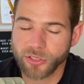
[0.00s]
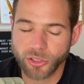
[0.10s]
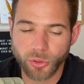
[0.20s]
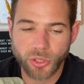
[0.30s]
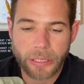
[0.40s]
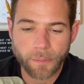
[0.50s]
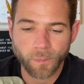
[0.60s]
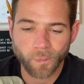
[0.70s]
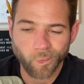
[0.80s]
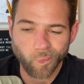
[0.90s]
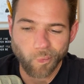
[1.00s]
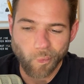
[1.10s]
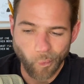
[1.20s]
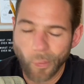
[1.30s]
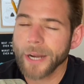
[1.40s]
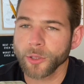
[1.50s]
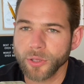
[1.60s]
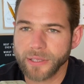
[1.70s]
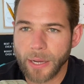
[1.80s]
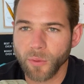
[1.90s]
snooze. Why do you
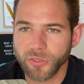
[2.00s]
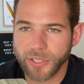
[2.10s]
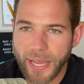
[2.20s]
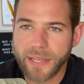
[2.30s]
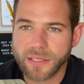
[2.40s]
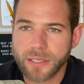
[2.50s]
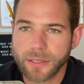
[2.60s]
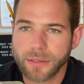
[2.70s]
think that was the case?